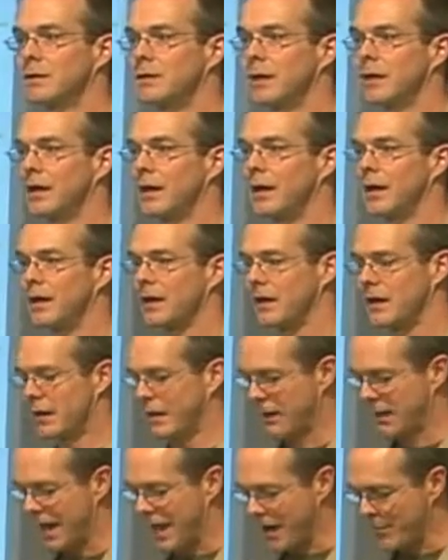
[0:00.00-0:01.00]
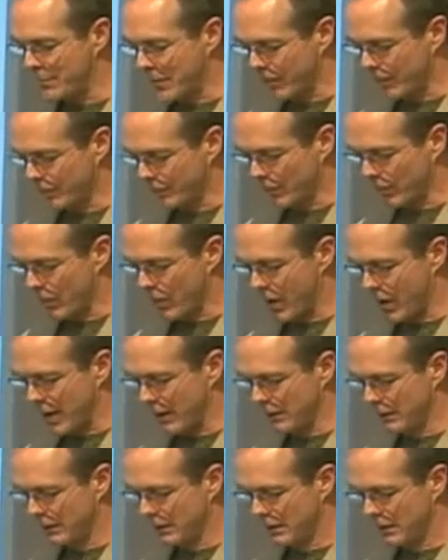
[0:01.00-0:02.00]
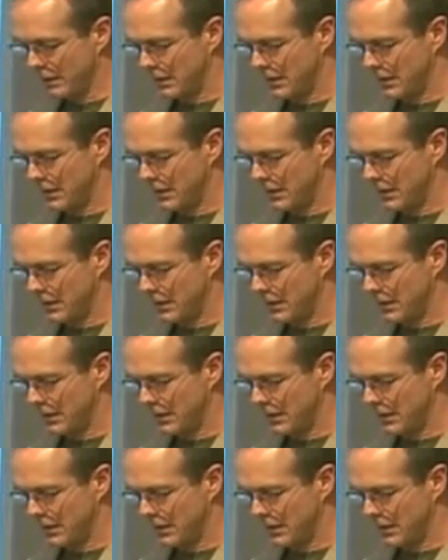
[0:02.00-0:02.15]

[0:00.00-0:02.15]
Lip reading: and have been for a while.